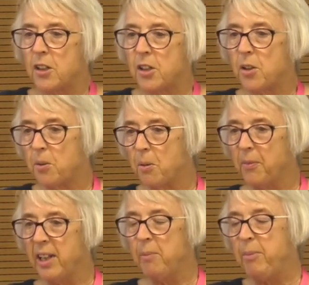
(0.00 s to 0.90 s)
So
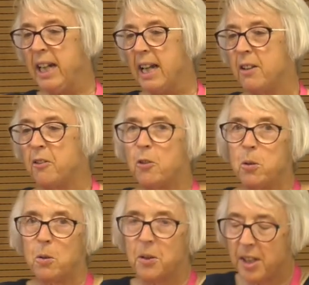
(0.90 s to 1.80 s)
it began, of
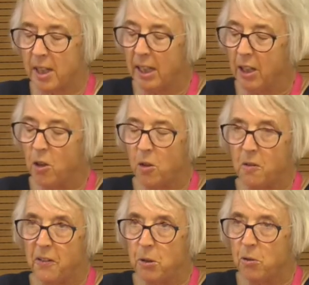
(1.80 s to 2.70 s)
course, in
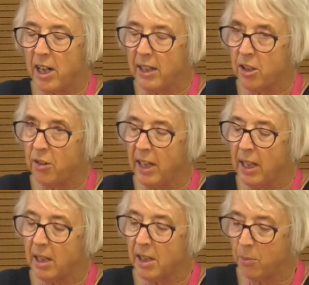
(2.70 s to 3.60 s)
Cockfield Rectory,
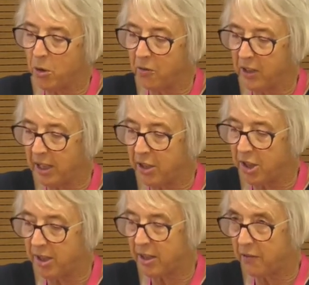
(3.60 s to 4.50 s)
a small village
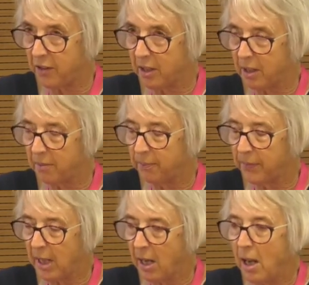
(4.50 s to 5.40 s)
in Suffolk.
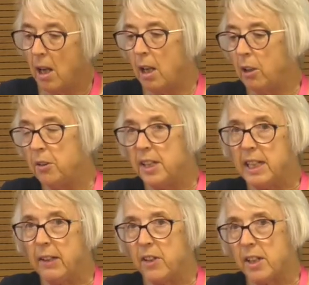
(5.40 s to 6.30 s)
Louis
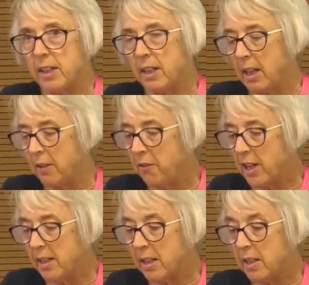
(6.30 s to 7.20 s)
Stevenson and
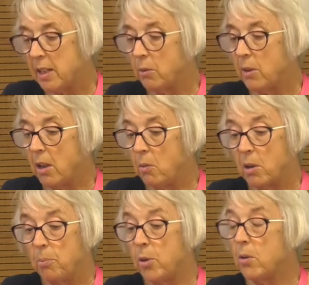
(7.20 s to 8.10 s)
Frances Sitwell
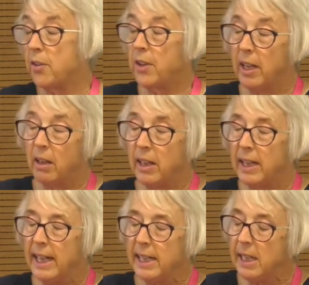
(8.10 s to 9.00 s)
were both there in
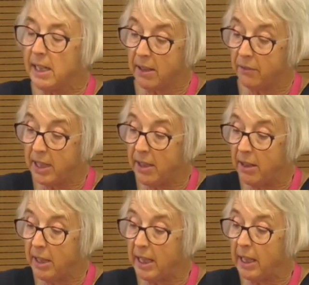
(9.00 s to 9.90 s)

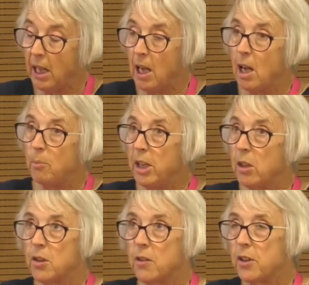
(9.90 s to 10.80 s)
1873
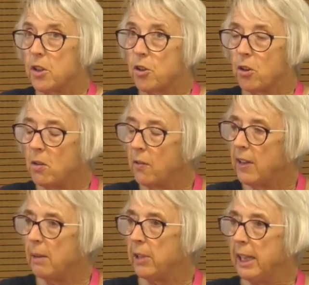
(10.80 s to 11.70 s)
because of a strong
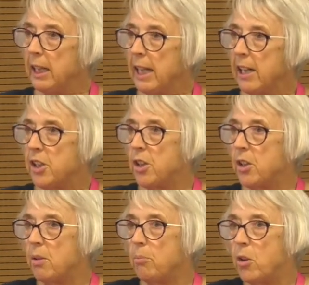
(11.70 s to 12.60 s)
family connection
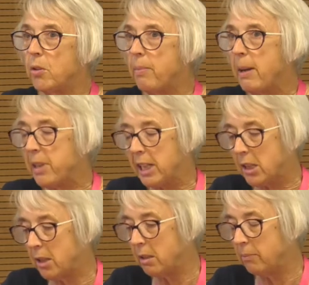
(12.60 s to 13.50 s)
to Maud
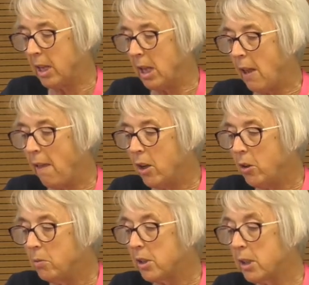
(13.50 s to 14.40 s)
Babington,
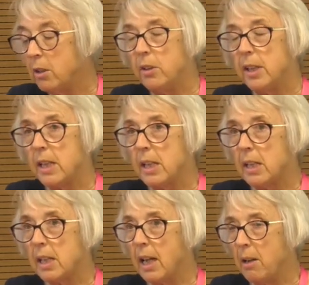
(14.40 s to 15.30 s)
who was Louis's